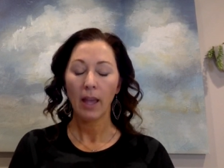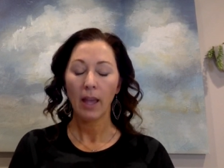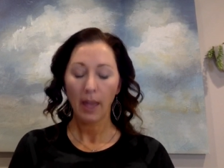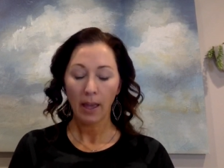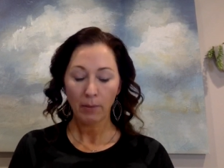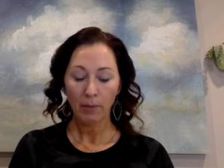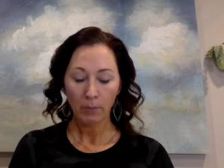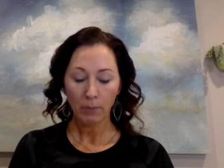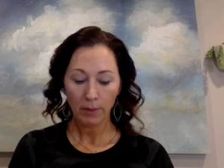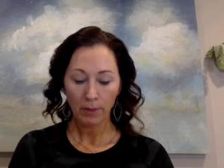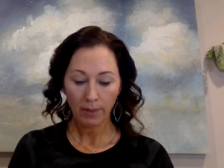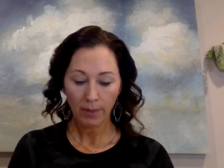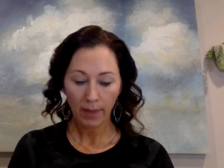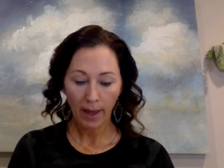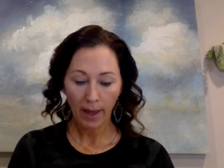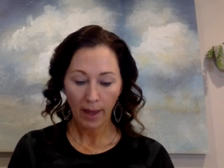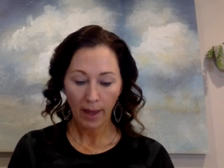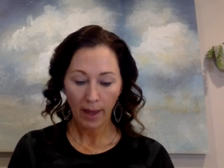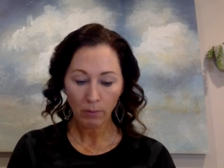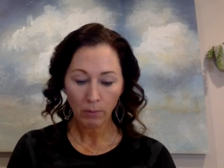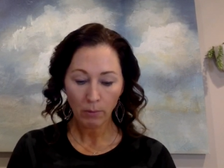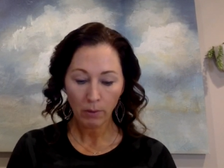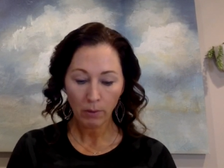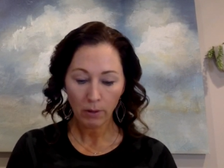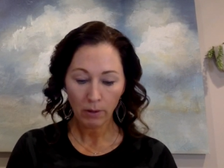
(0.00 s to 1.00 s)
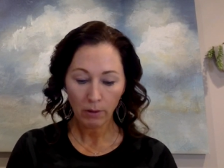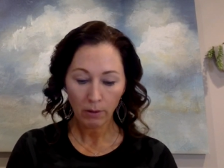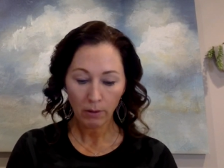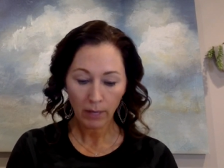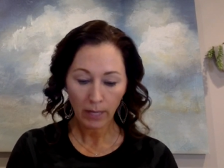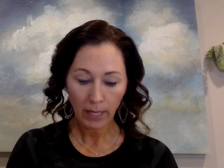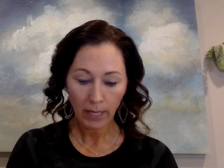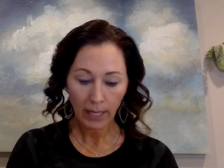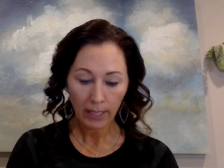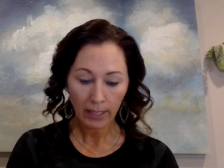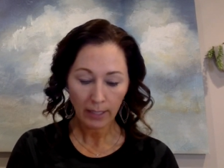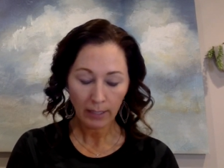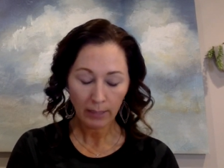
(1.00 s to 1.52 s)
And with that, we'll go
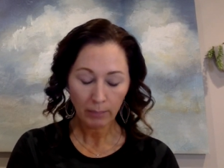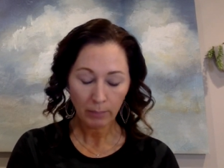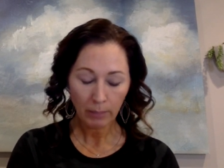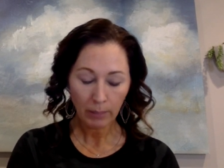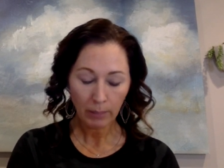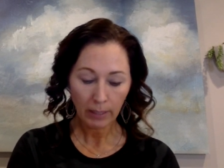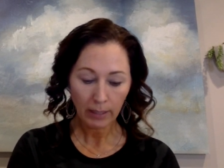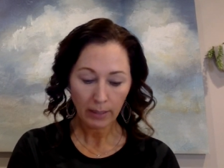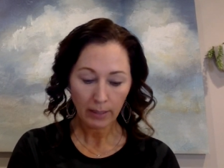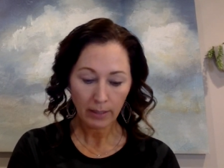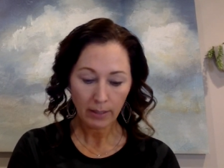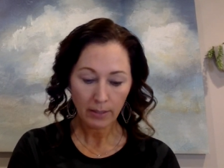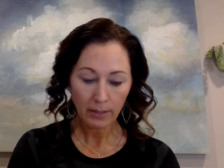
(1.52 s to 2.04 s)
ahead and play the